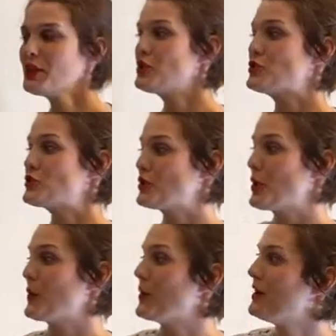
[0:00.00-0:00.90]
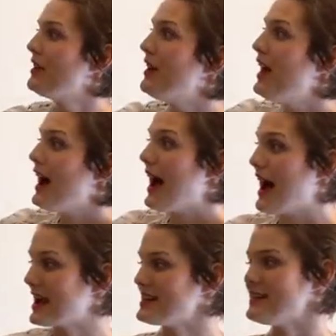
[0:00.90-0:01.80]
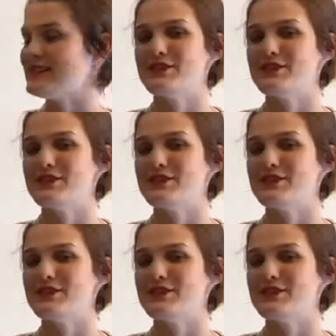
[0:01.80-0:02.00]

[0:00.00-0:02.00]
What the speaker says: So, I need to